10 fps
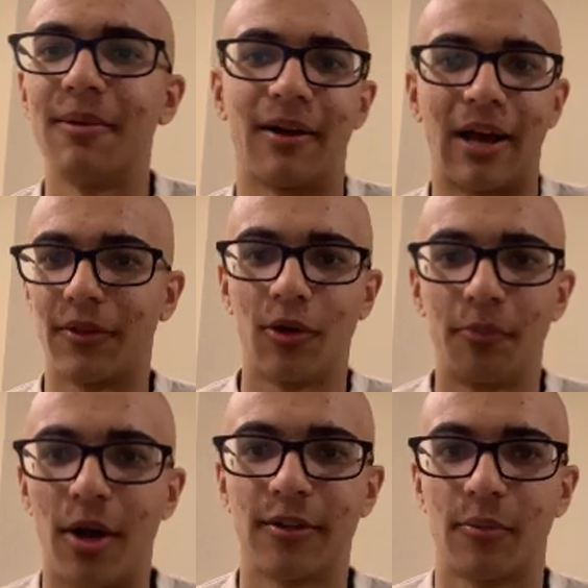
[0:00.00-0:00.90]
about how this whole
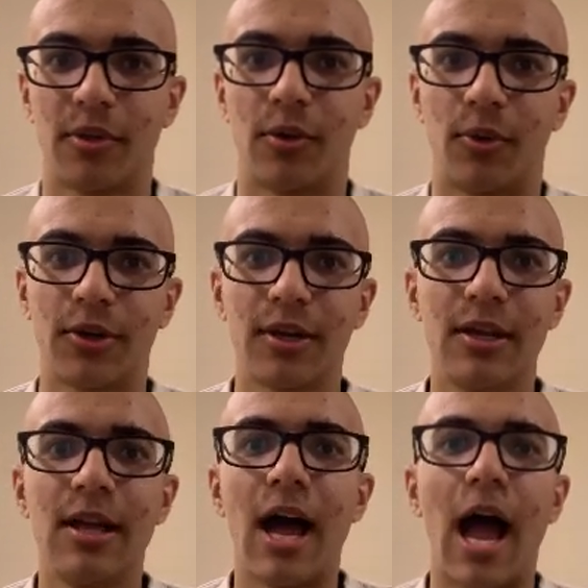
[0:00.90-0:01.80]
process was going to work.
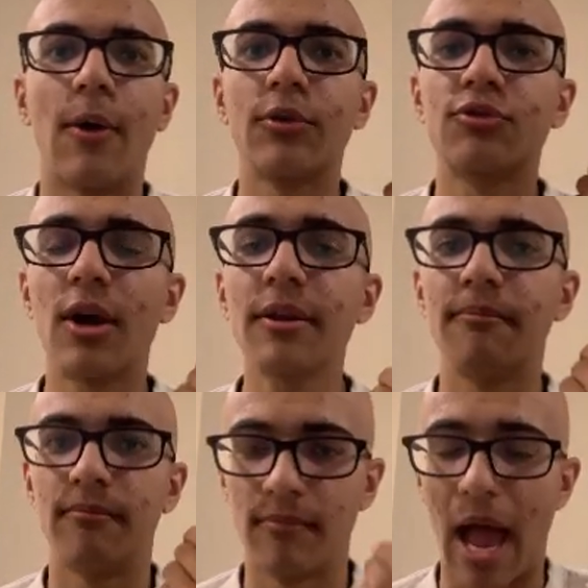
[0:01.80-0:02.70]
I was trying
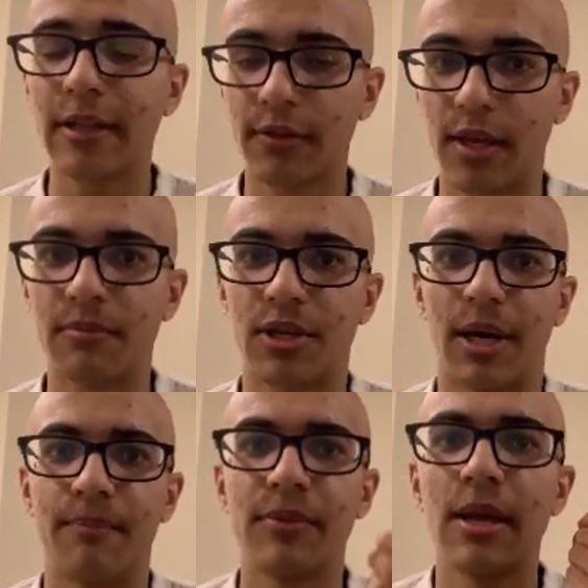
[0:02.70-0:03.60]
to, at the same
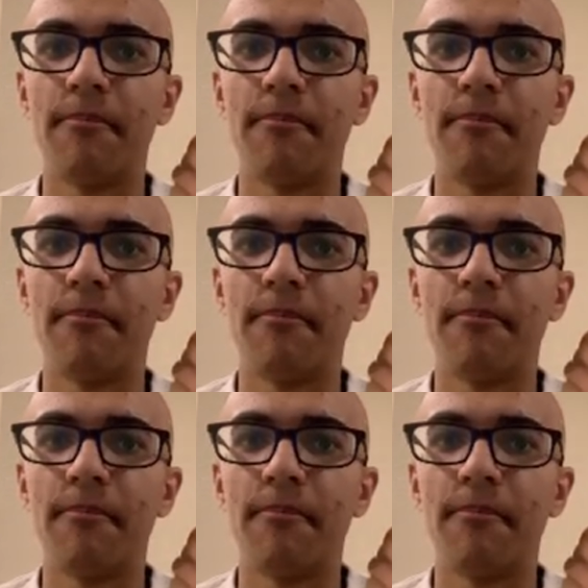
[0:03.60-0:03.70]
time,